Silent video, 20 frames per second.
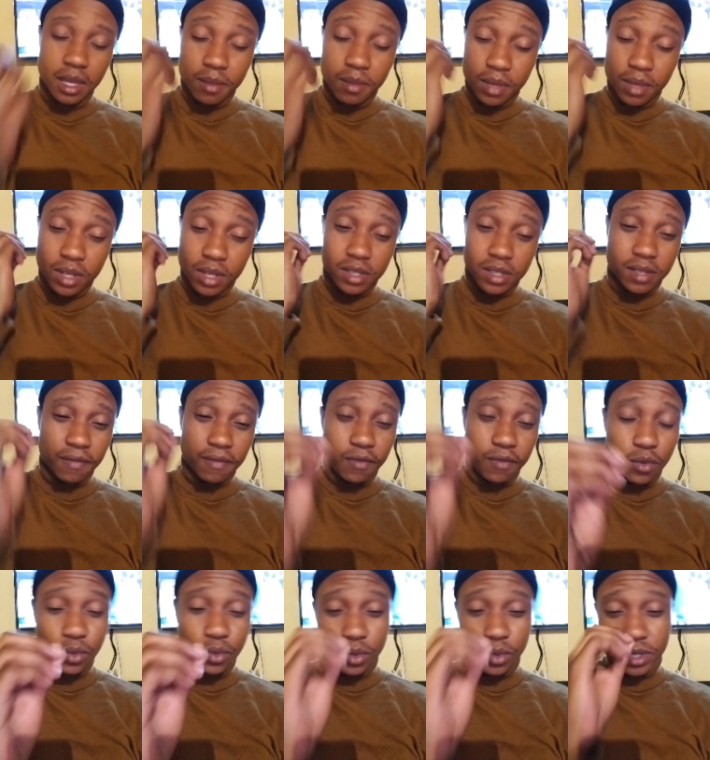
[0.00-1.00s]
because the
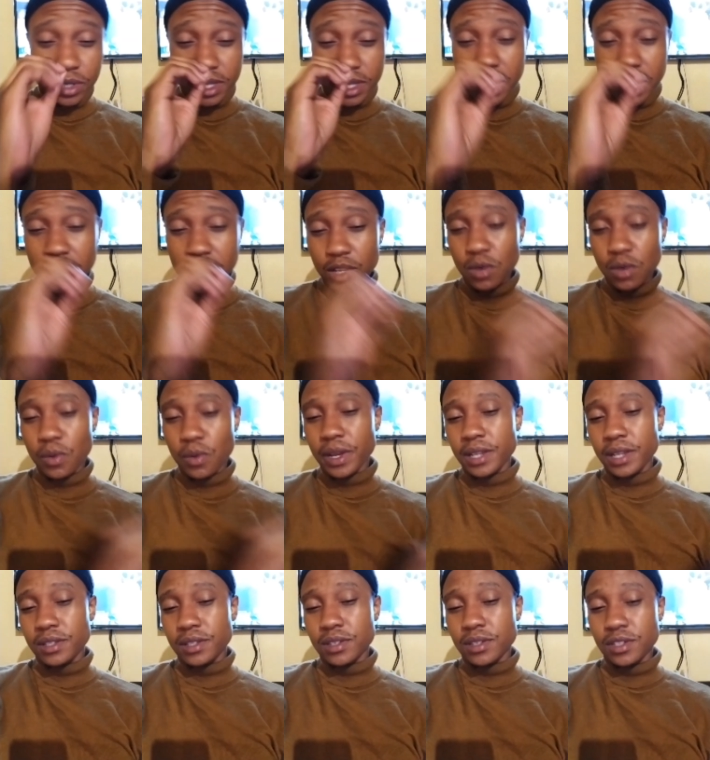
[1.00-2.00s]
food will stand in your
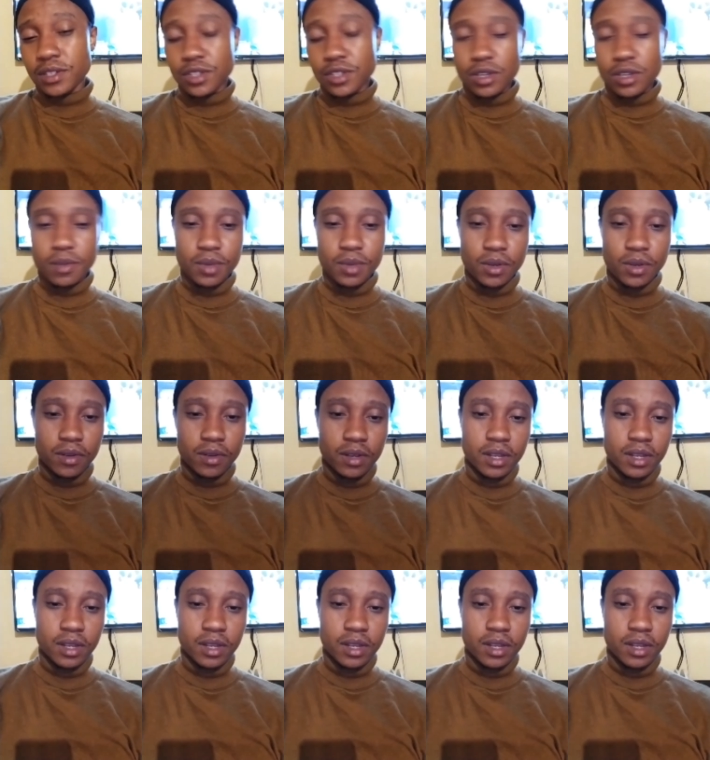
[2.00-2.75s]
way to disturb you.